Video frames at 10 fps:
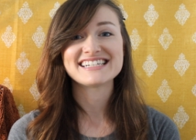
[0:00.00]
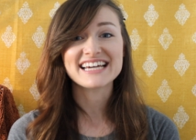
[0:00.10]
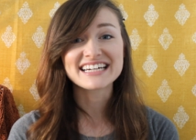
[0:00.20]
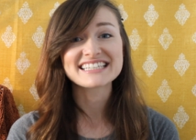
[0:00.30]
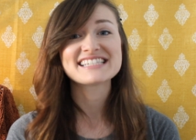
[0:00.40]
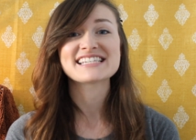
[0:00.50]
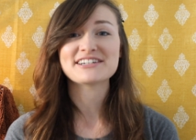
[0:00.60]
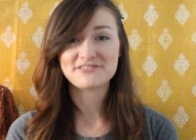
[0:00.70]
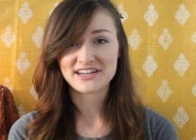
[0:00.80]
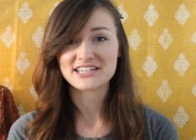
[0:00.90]
does
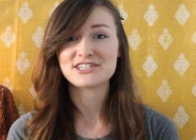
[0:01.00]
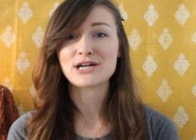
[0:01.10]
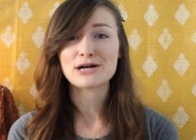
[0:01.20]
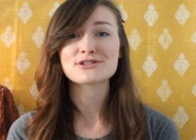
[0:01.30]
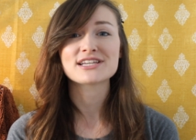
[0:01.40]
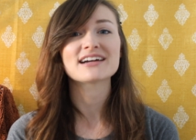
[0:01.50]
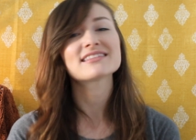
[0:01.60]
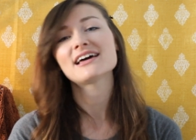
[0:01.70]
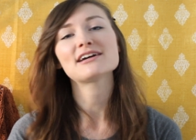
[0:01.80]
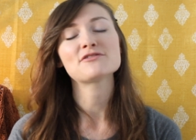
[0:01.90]
affect your outside
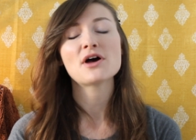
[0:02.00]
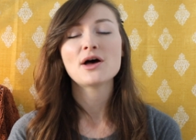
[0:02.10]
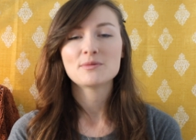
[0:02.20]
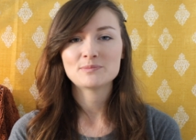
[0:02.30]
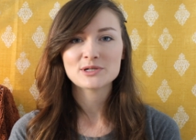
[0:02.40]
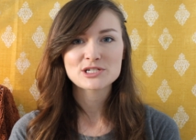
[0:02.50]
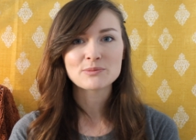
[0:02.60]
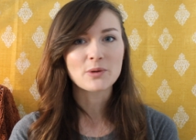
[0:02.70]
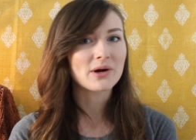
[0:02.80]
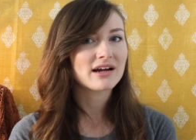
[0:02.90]
life much
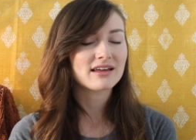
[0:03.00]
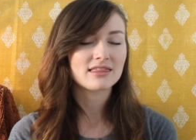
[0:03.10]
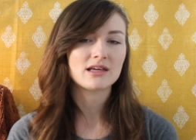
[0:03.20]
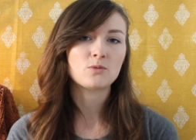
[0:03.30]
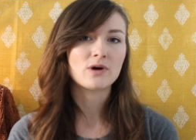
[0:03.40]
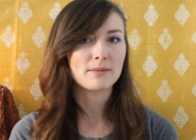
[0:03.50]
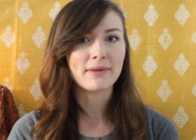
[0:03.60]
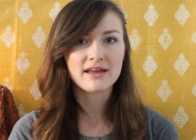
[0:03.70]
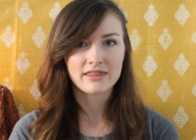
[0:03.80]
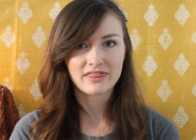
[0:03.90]
more than one
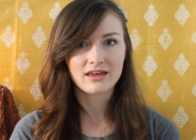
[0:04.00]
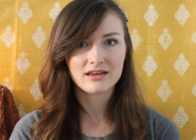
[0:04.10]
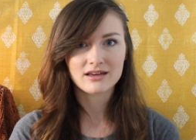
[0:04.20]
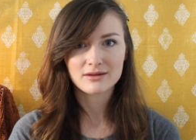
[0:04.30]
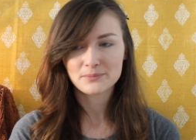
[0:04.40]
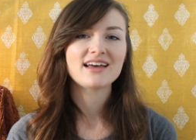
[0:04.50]
might think.